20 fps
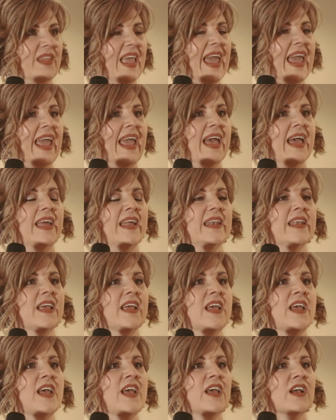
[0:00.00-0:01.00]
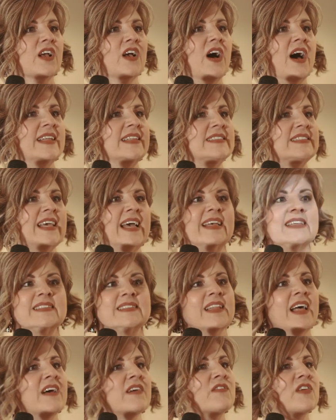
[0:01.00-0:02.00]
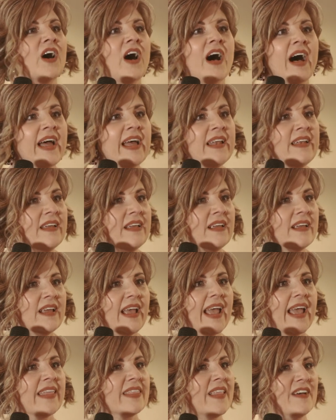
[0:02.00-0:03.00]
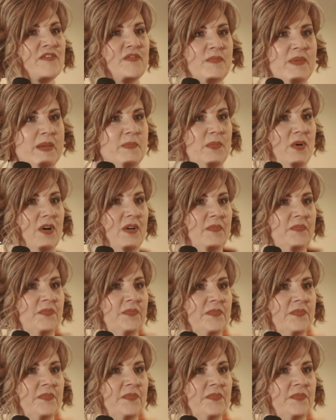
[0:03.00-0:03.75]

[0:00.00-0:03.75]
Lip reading: And God says, love God and love people.